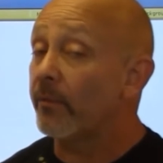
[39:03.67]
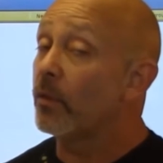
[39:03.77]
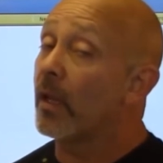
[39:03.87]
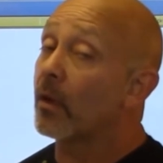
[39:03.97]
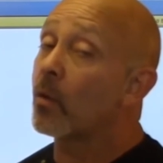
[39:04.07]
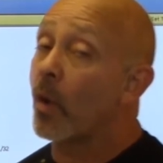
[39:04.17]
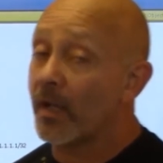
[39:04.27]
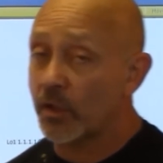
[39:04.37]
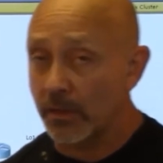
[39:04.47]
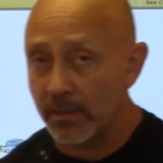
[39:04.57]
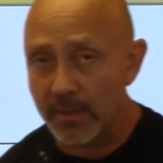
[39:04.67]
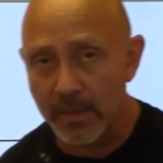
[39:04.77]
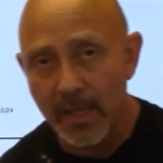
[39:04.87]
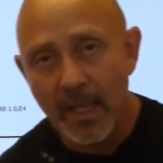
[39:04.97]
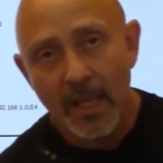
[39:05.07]
you get questions
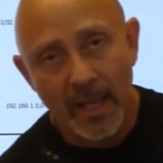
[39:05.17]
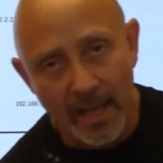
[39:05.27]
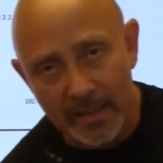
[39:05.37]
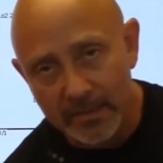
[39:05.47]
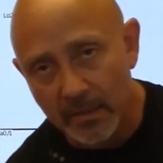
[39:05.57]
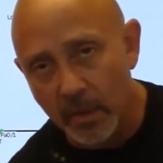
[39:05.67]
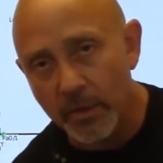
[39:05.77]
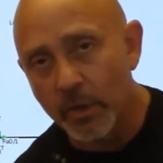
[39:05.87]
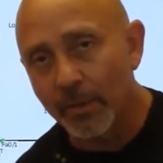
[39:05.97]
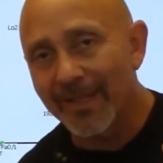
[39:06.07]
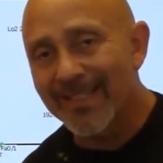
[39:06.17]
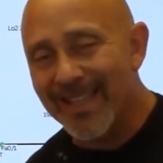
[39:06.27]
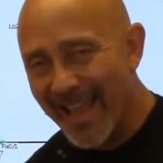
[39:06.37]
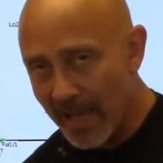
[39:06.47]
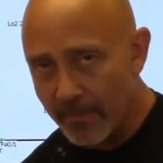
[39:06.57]
asked on your
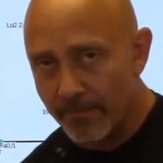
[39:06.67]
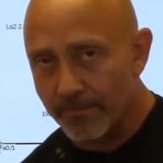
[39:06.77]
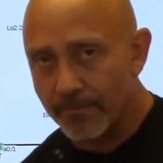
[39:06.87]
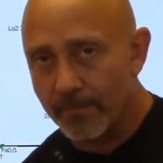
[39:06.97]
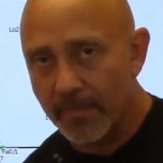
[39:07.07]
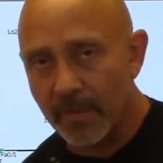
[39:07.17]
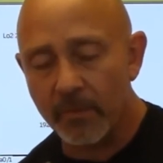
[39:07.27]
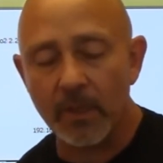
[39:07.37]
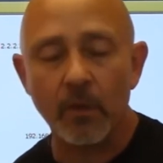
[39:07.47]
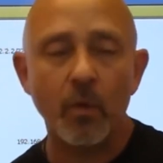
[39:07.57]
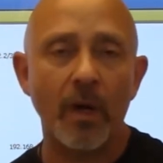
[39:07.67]
exam, or you